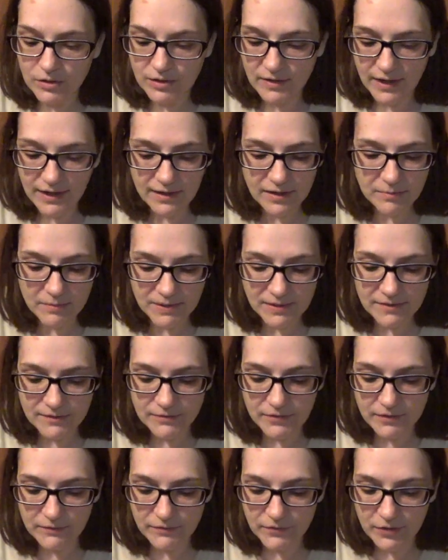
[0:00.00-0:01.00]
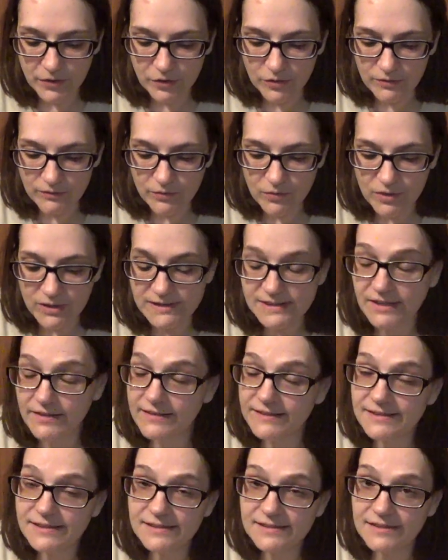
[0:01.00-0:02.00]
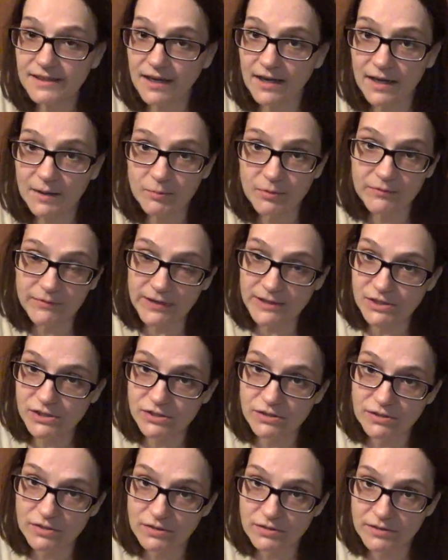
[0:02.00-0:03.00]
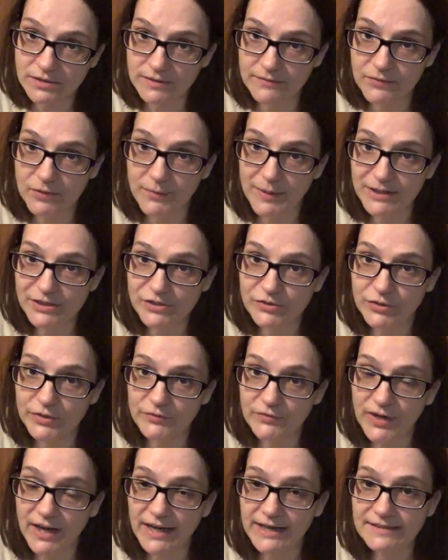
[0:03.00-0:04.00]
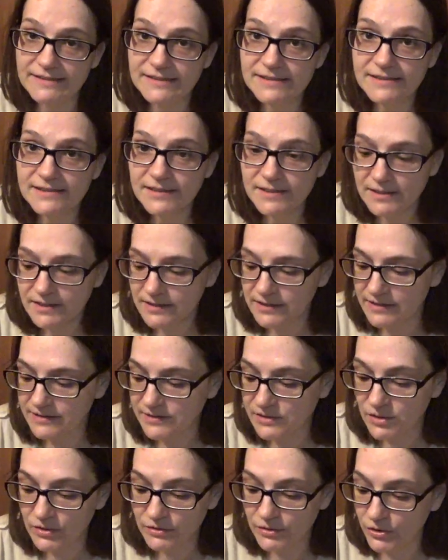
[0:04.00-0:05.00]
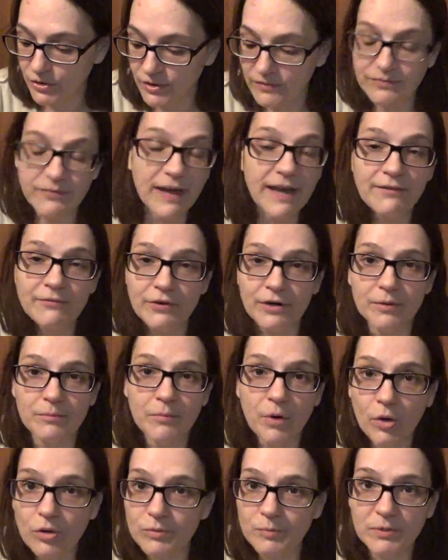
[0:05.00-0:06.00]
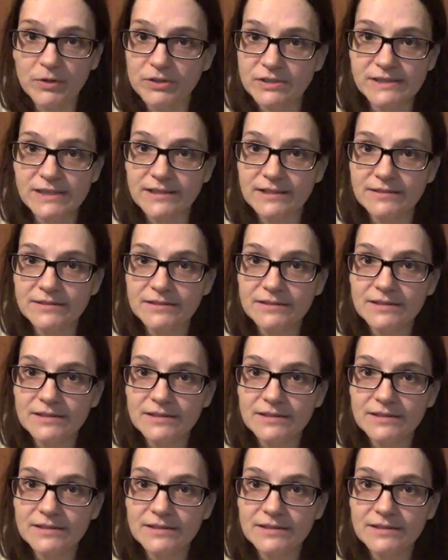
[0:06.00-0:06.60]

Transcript: that can be different for you, of course. Now, this is not professional information or advice. Consult your favorite mold person